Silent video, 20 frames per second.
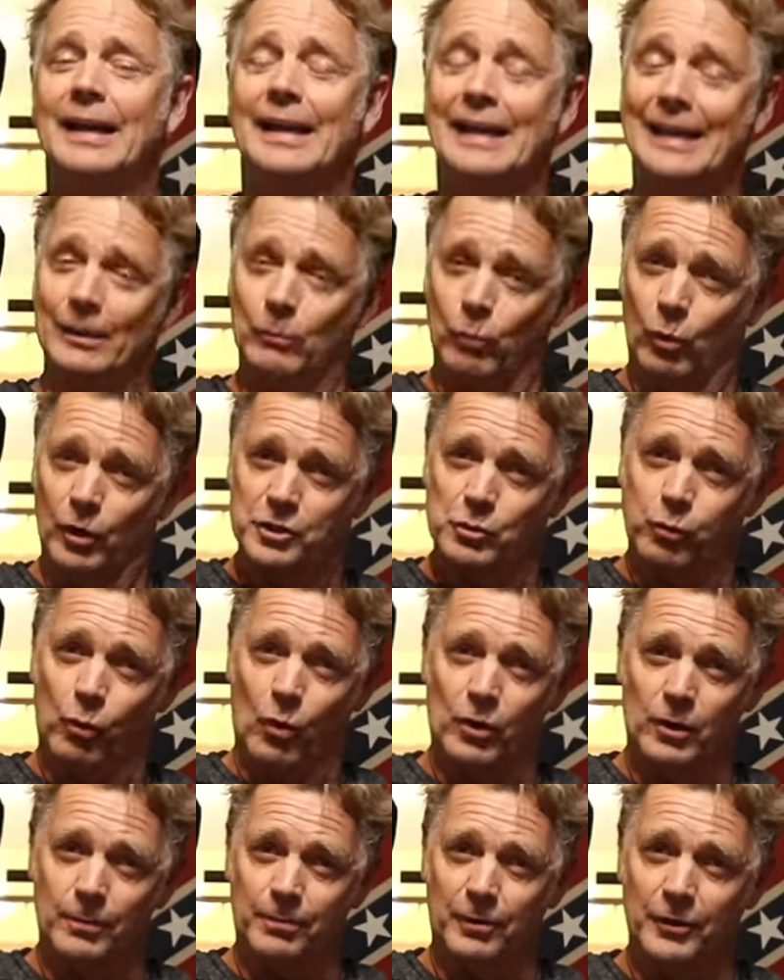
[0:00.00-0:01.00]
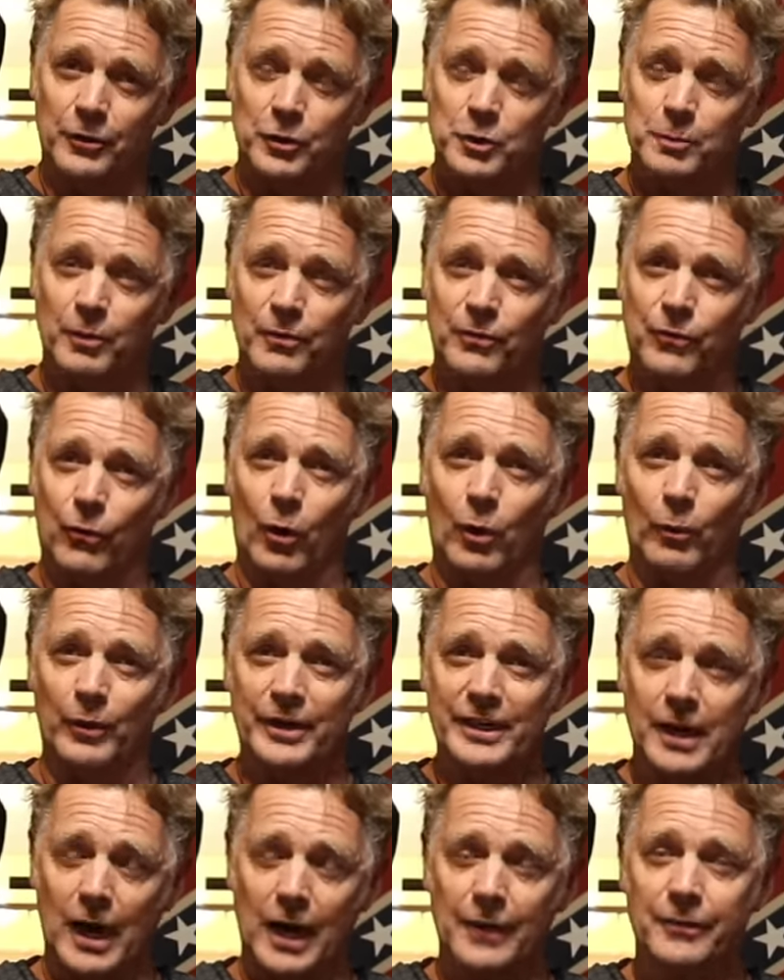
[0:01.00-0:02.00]
It was Warner Brothers before
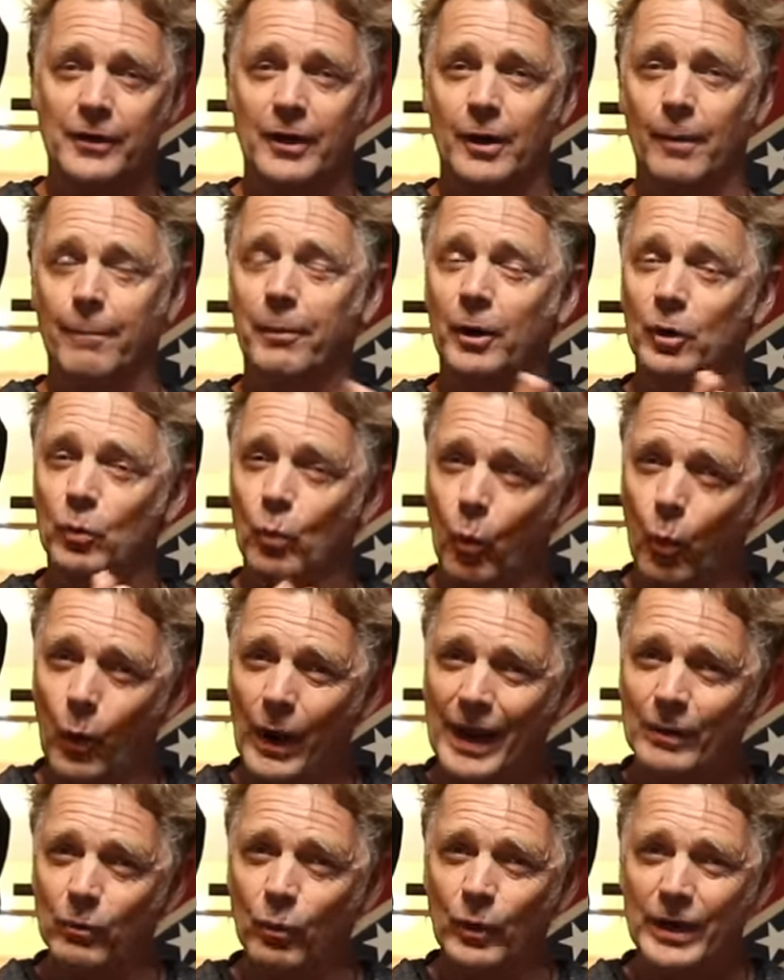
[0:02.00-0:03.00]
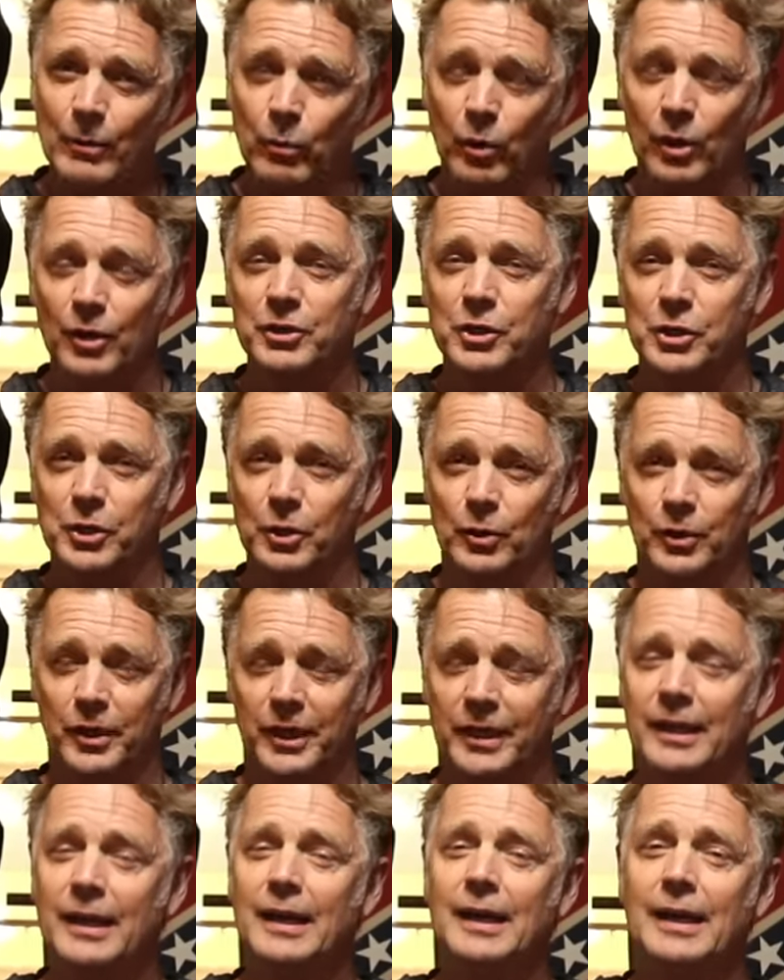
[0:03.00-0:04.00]
we got there, but when we were
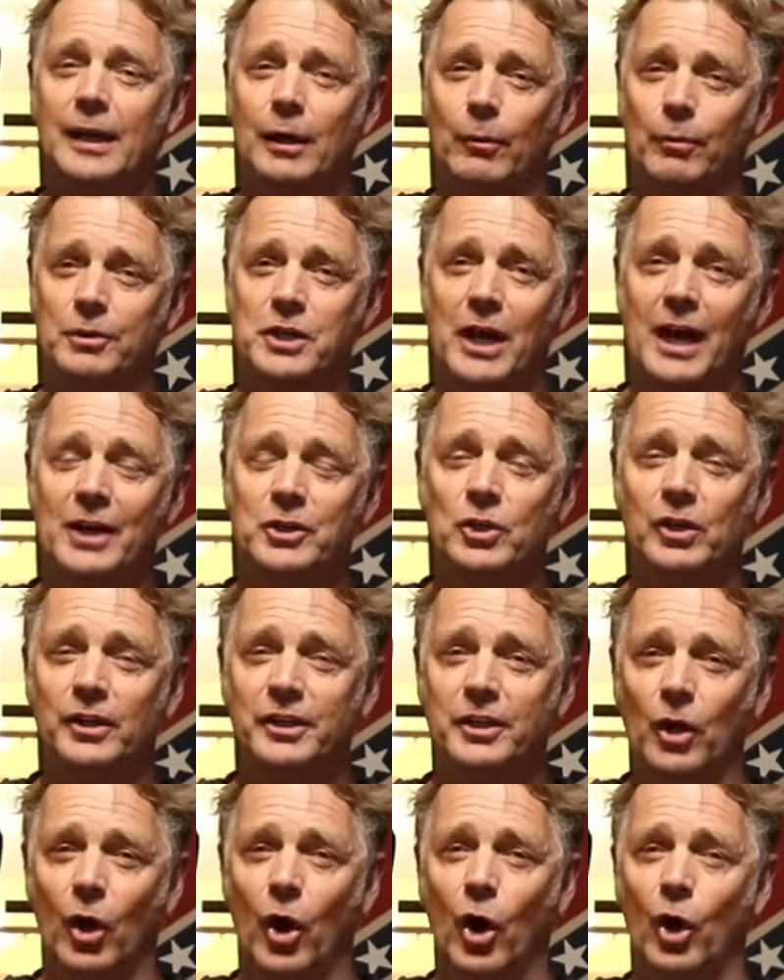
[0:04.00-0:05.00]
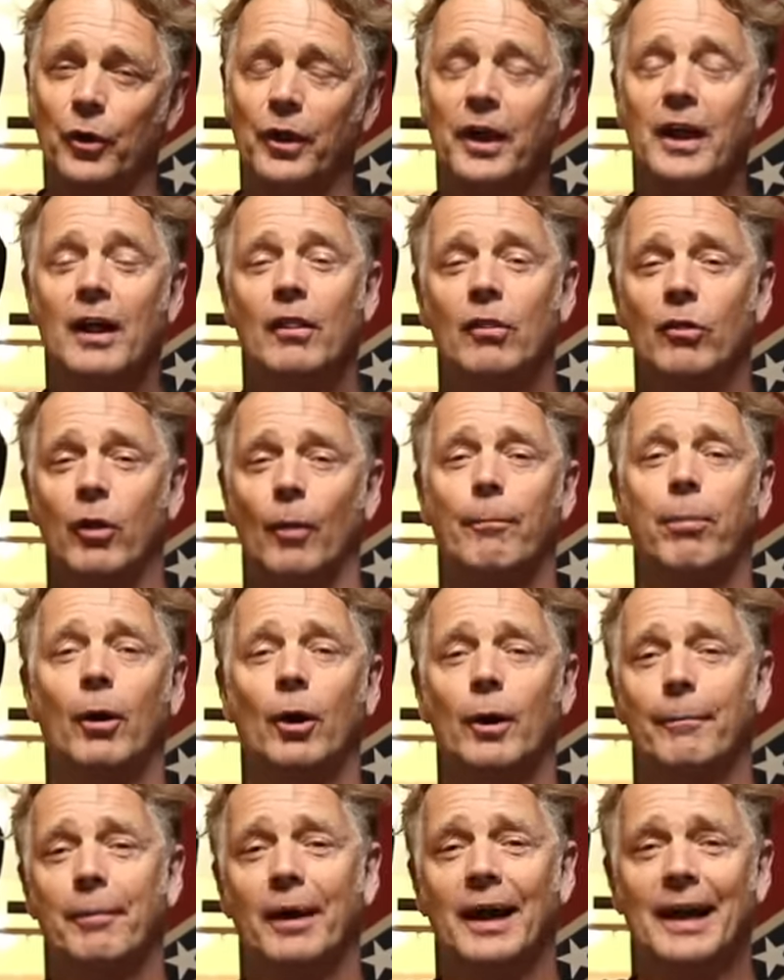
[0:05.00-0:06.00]
shooting, it was actually called the
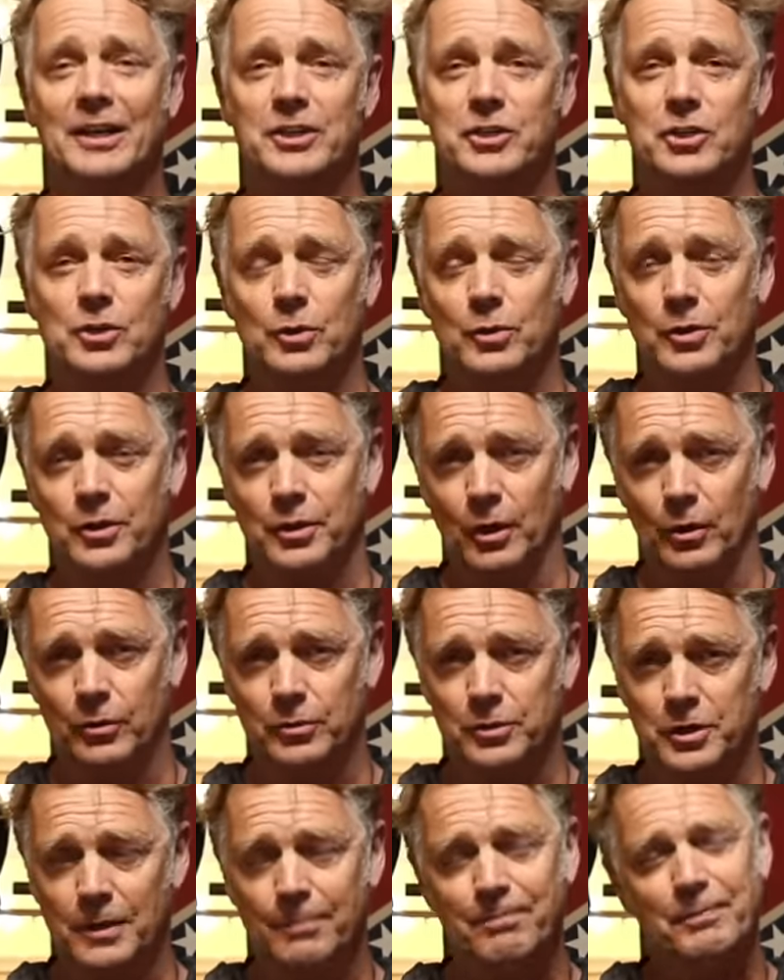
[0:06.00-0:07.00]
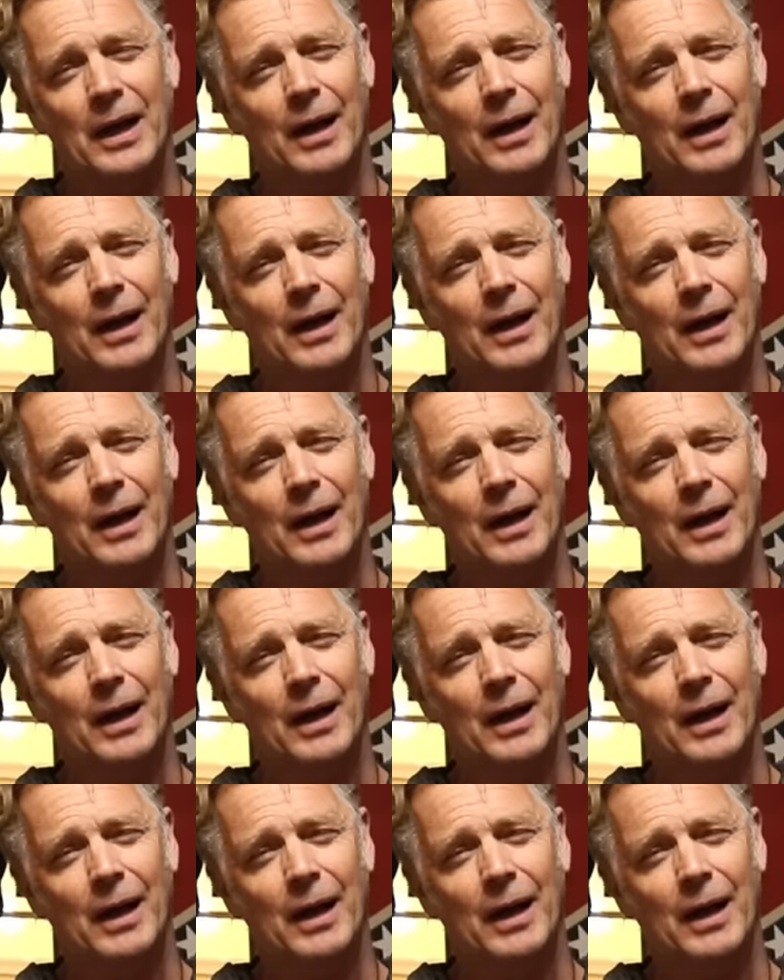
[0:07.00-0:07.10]
Burbank Studios.